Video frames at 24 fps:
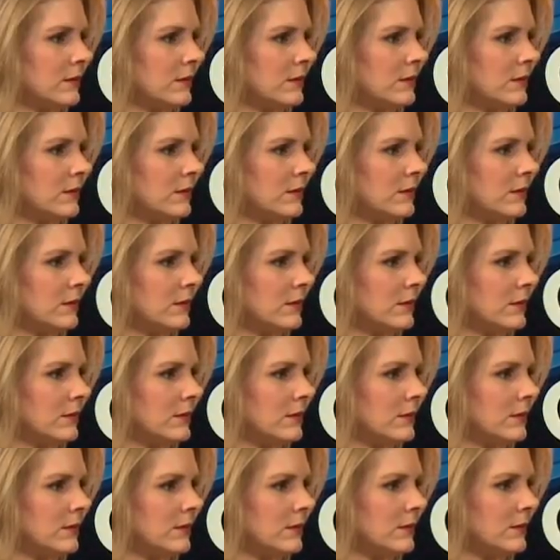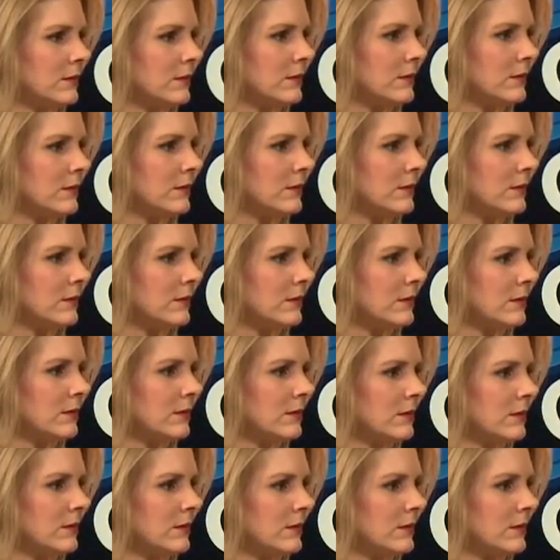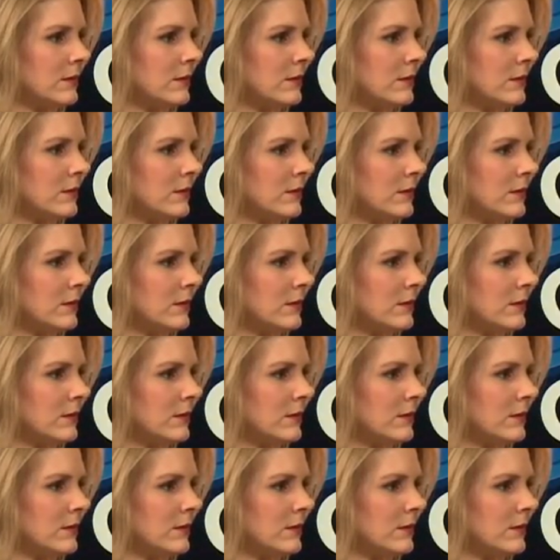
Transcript: This person isn't speaking.